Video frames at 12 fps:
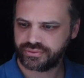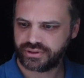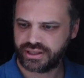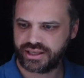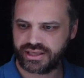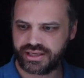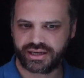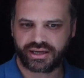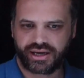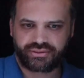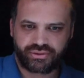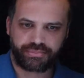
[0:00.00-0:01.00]
here
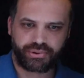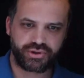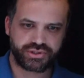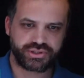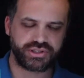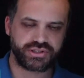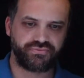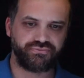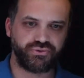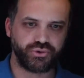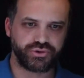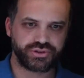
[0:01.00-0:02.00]
at the person's
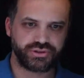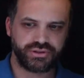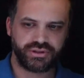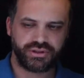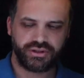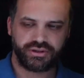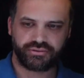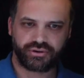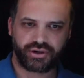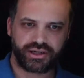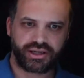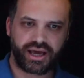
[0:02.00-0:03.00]
foot,
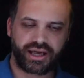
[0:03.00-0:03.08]
right?